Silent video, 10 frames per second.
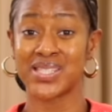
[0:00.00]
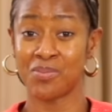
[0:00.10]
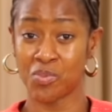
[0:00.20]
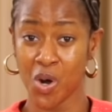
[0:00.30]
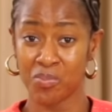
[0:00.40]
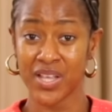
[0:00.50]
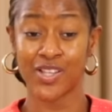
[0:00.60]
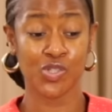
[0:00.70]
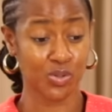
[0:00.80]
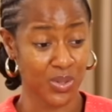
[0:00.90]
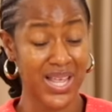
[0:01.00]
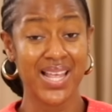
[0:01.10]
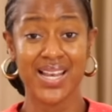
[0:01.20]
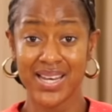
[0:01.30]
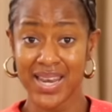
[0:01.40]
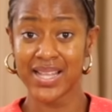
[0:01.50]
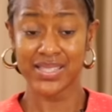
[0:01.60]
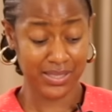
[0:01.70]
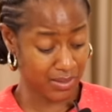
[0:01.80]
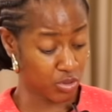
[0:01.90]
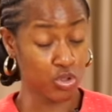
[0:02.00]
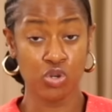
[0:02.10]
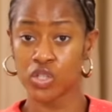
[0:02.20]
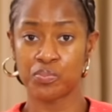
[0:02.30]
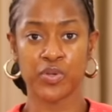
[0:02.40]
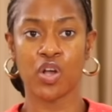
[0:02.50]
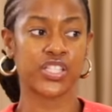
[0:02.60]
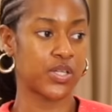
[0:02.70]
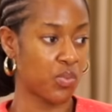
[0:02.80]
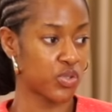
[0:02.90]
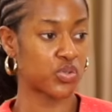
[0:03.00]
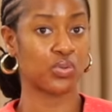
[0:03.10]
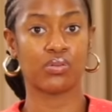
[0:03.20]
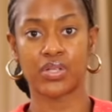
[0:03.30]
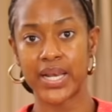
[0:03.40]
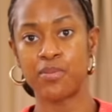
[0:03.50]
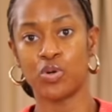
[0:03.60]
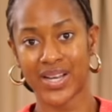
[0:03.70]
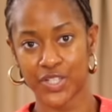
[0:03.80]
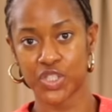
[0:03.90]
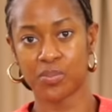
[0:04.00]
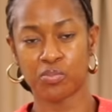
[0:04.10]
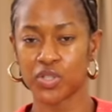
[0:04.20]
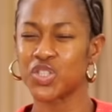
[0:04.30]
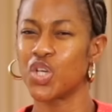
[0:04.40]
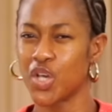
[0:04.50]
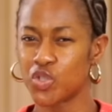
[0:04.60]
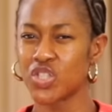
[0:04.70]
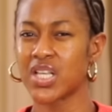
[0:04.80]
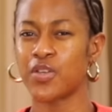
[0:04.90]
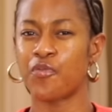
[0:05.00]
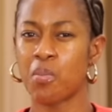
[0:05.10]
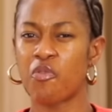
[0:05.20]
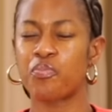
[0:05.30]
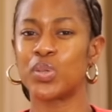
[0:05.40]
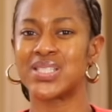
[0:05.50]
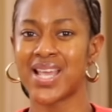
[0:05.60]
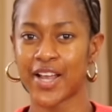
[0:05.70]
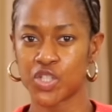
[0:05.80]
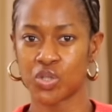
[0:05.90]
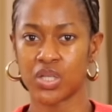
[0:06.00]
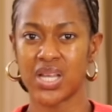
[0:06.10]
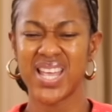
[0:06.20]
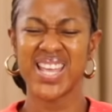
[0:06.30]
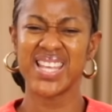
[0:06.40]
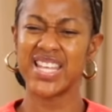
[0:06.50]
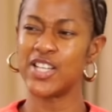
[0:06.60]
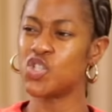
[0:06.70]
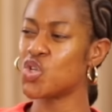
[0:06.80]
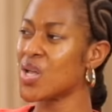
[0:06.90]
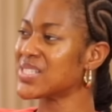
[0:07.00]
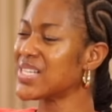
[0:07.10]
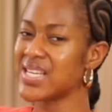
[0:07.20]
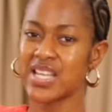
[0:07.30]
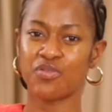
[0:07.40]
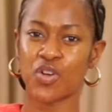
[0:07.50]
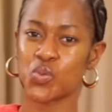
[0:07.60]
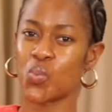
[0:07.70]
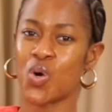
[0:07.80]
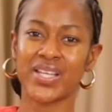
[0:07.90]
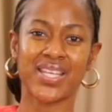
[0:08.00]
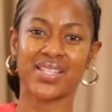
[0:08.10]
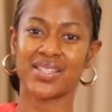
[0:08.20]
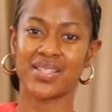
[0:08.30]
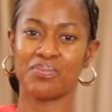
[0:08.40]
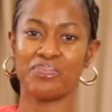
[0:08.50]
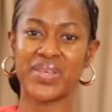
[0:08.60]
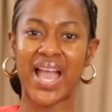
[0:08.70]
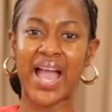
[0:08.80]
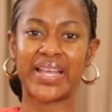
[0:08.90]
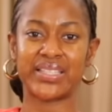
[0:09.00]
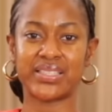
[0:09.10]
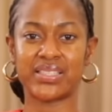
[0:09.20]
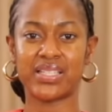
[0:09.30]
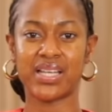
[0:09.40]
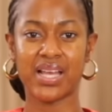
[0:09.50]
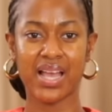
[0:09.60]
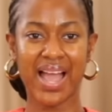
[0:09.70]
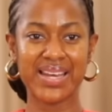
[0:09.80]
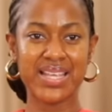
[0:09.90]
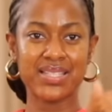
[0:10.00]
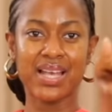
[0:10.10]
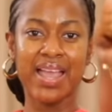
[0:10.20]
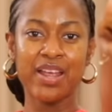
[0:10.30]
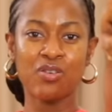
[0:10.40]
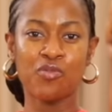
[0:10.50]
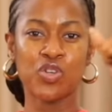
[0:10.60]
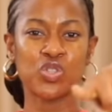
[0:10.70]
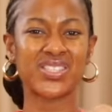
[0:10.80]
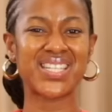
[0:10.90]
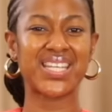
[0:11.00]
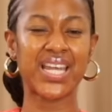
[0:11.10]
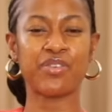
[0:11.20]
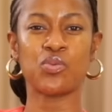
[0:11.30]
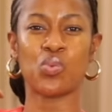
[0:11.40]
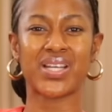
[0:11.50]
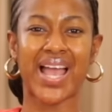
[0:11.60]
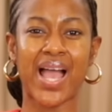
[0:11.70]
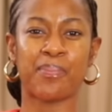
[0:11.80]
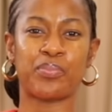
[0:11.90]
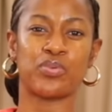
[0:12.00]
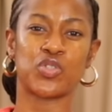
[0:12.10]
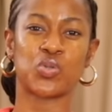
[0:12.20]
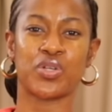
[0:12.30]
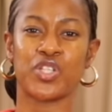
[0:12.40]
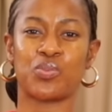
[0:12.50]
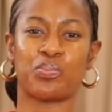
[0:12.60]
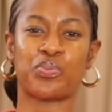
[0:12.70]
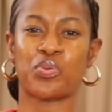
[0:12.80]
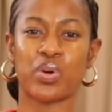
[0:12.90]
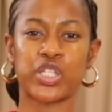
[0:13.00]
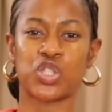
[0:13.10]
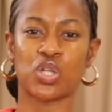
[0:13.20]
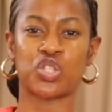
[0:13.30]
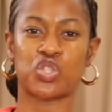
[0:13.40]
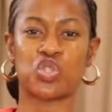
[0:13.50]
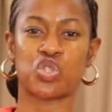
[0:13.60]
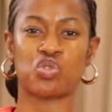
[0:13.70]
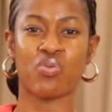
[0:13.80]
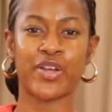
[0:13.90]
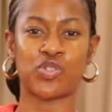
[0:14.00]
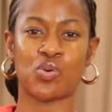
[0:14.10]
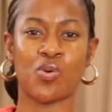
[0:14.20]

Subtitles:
in public not because he wants to claim ownership, but just as a form of protection. He doesn't leave us walking behind, and he is ahead of us, not caring what happens to his precious treasure.